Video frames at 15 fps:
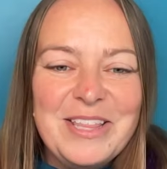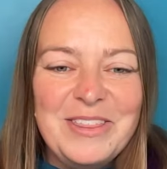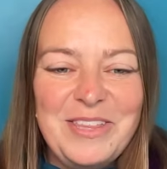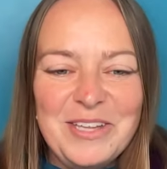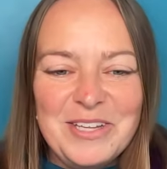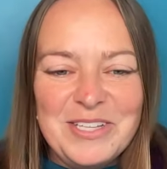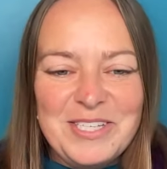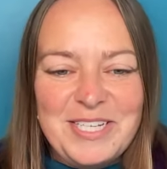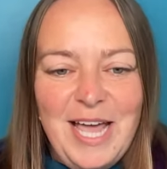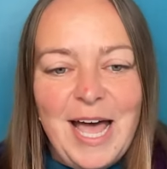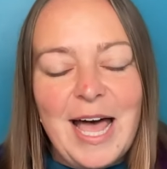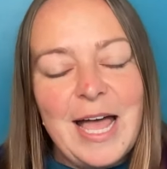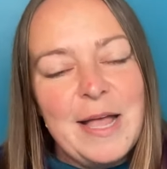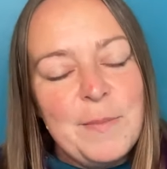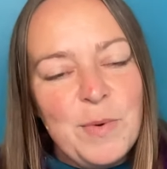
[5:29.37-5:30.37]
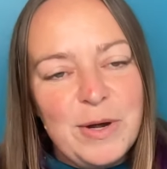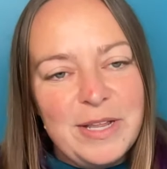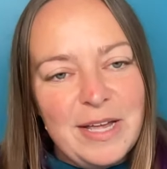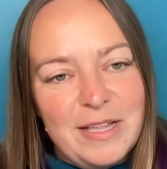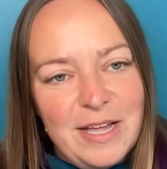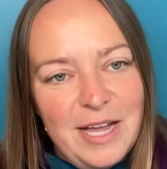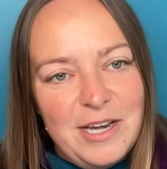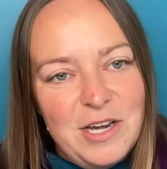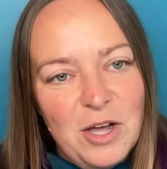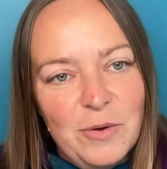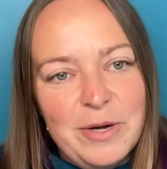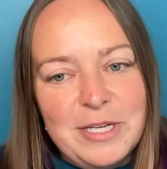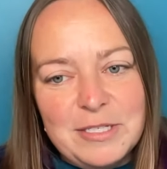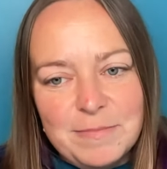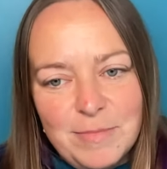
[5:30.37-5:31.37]
the time when I know
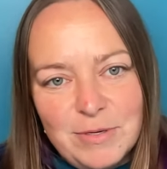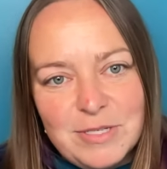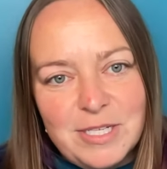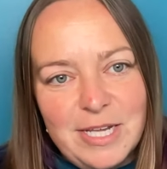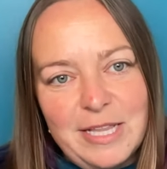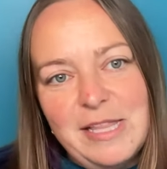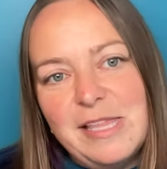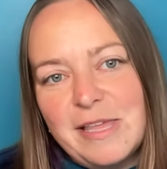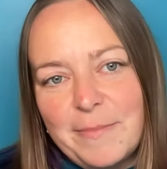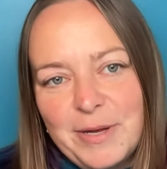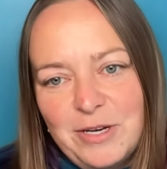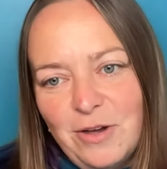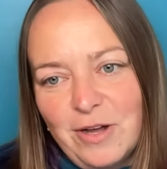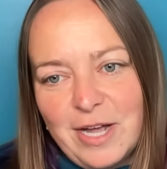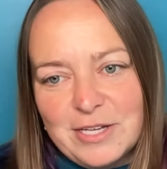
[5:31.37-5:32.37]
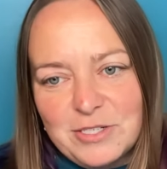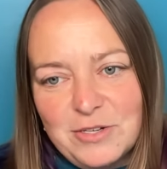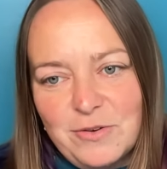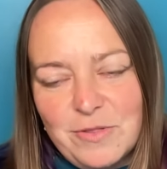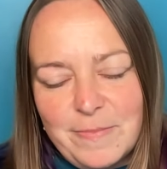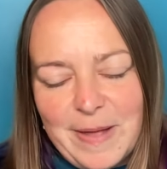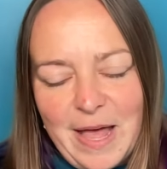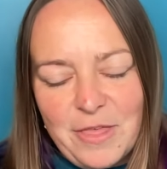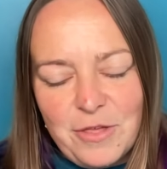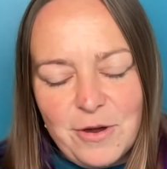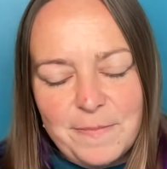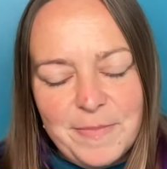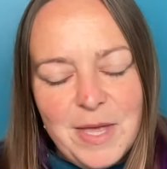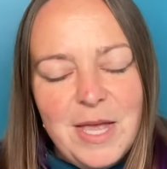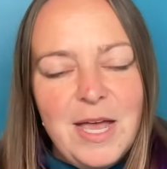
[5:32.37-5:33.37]
it is most likely that my dog has to go to the
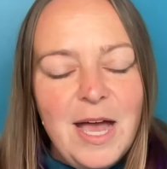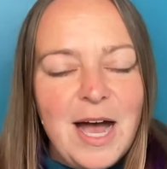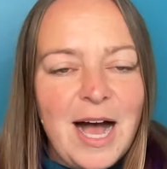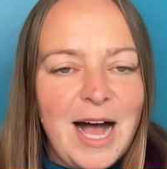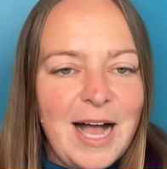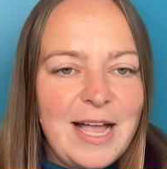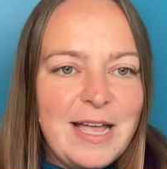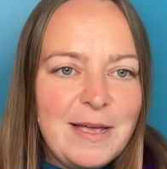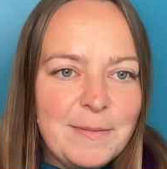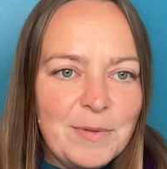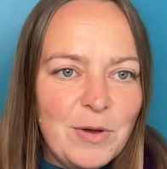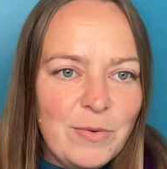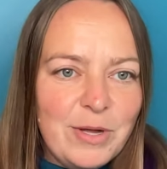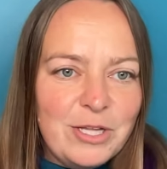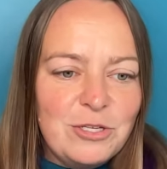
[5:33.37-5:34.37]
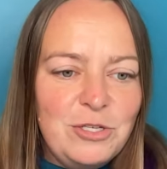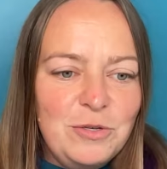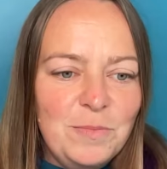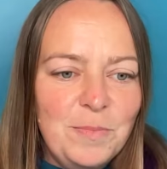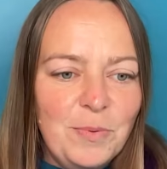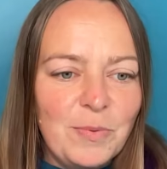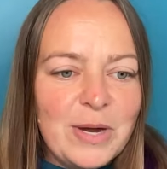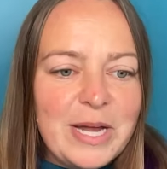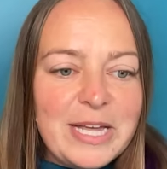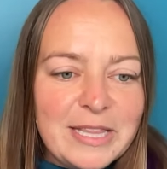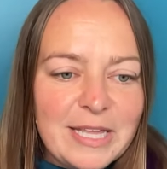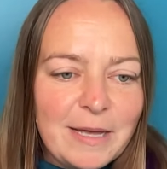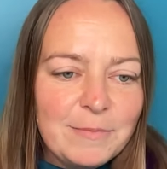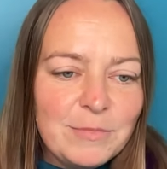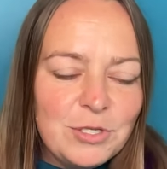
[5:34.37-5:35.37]
bathroom. I am going to bring
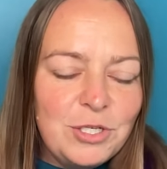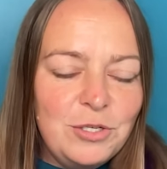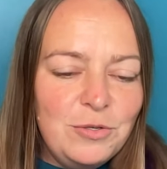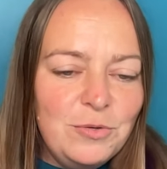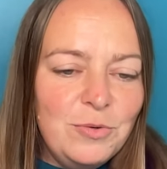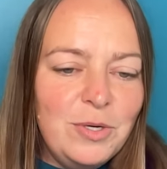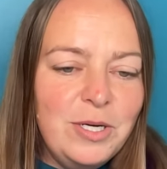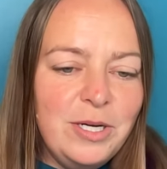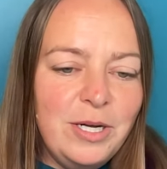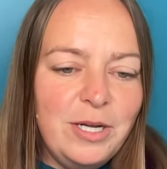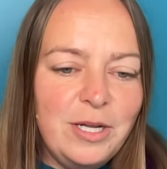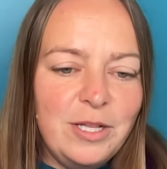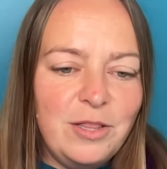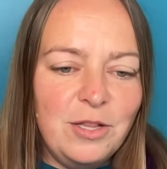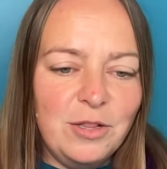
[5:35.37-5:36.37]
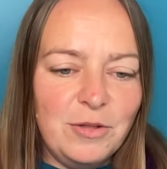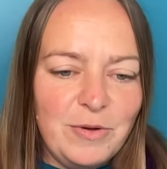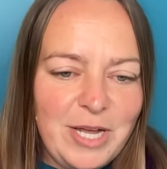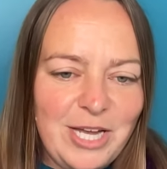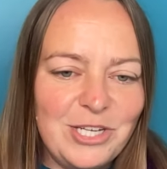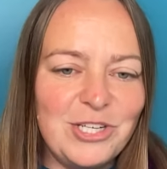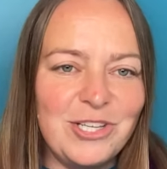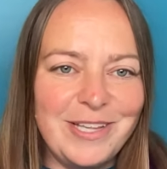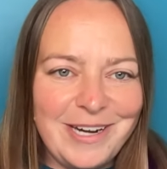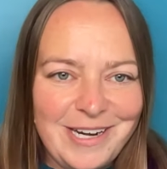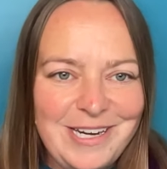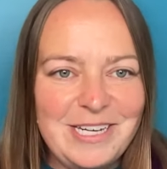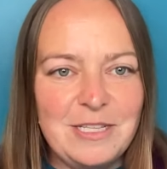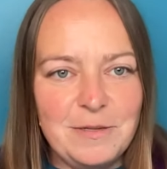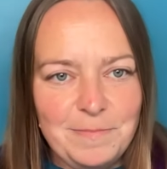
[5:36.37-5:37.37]
them to the location that I
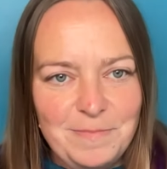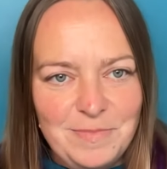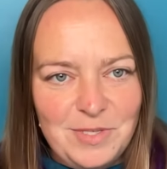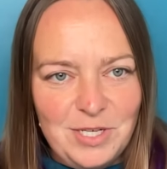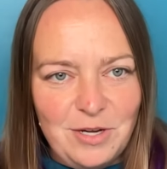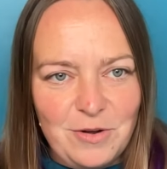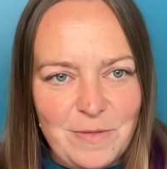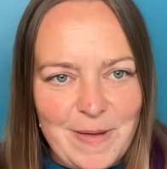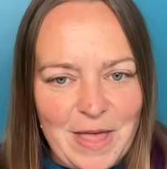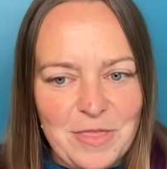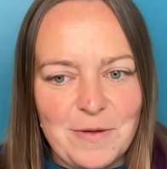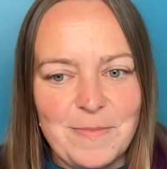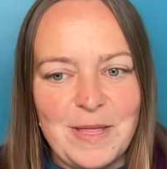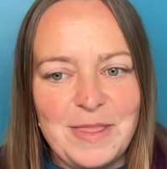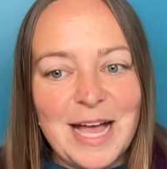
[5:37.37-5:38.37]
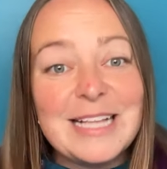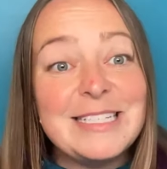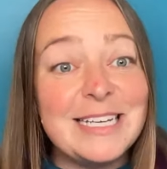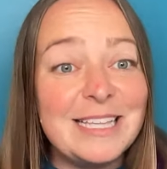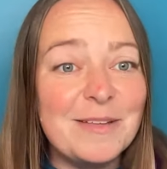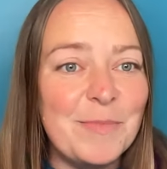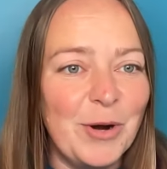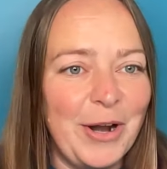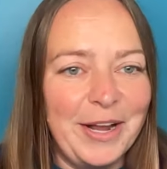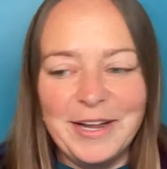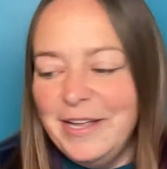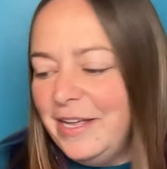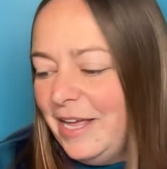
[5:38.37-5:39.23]
need them to go to the bathroom. And that's in the morning.